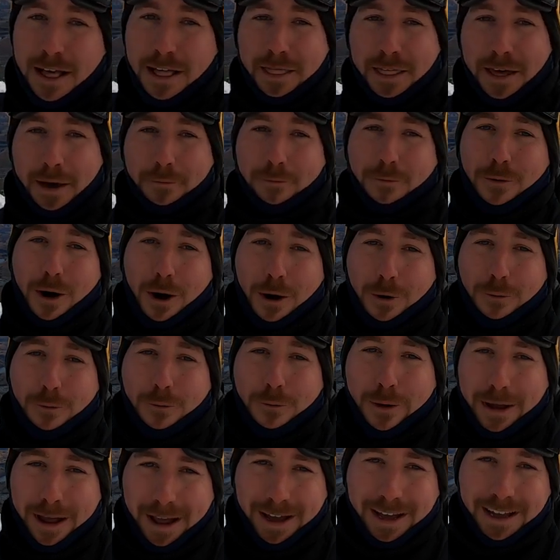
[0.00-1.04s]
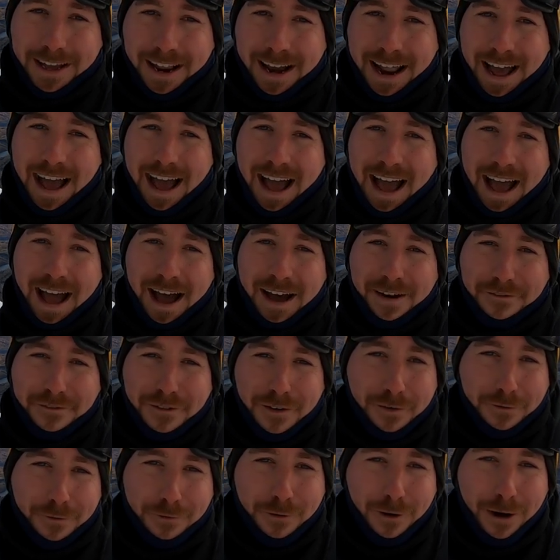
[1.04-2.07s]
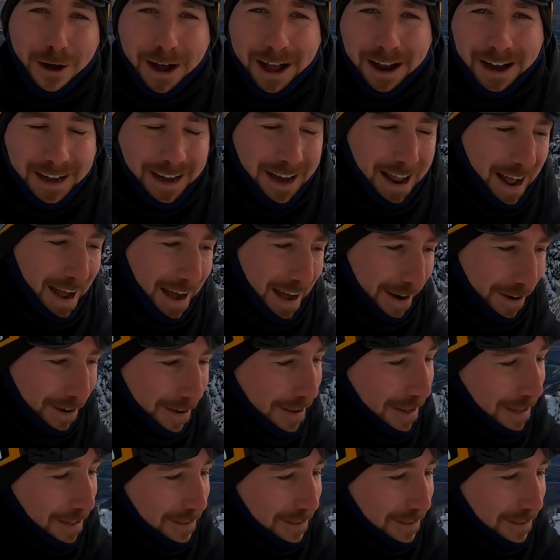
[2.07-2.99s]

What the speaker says: than what we're going to have right now.